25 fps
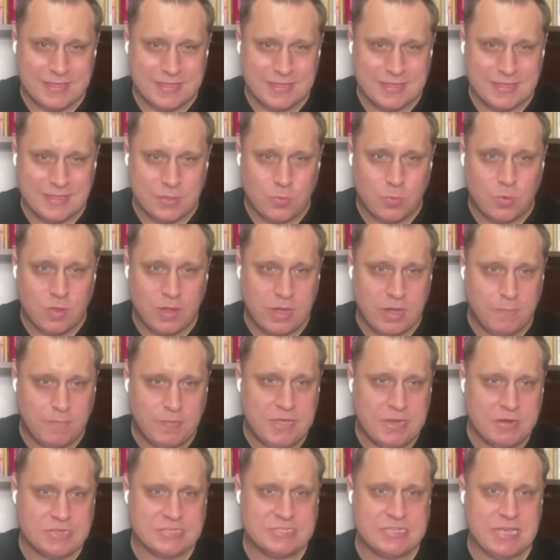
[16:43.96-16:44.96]
what it
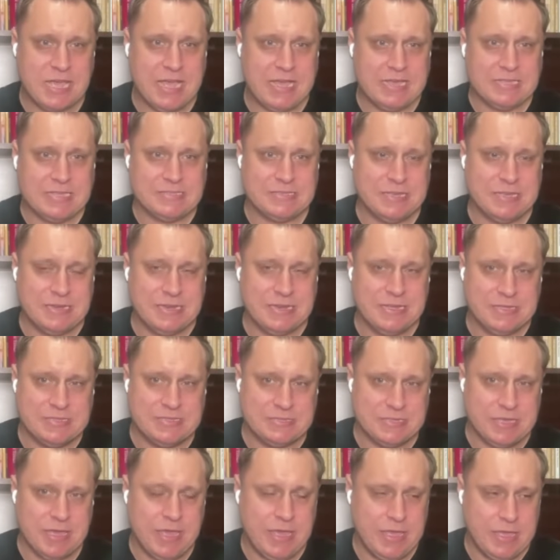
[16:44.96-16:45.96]
appears as,
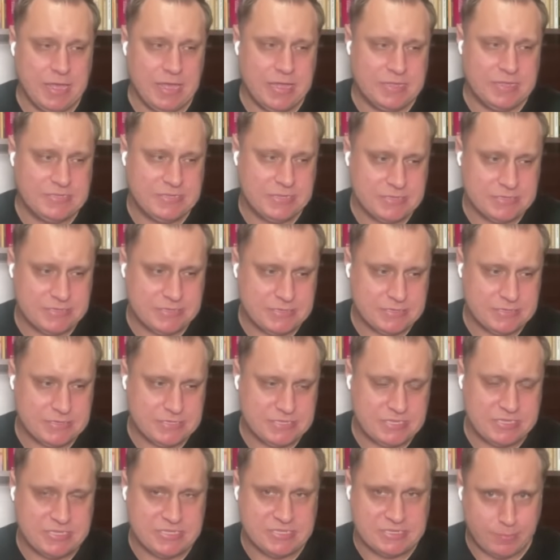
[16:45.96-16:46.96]
it's a
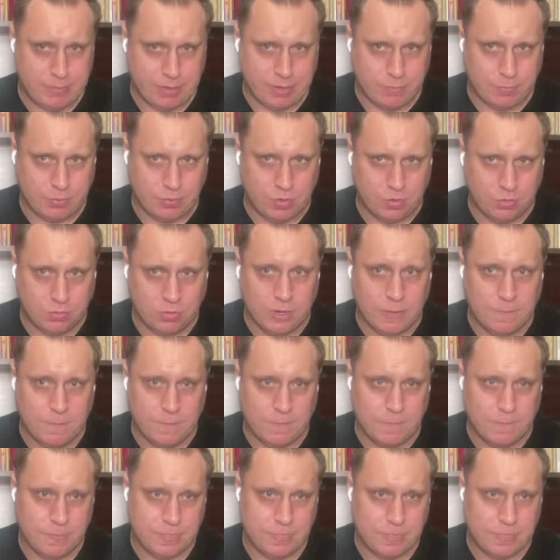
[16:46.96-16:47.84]
systemic program.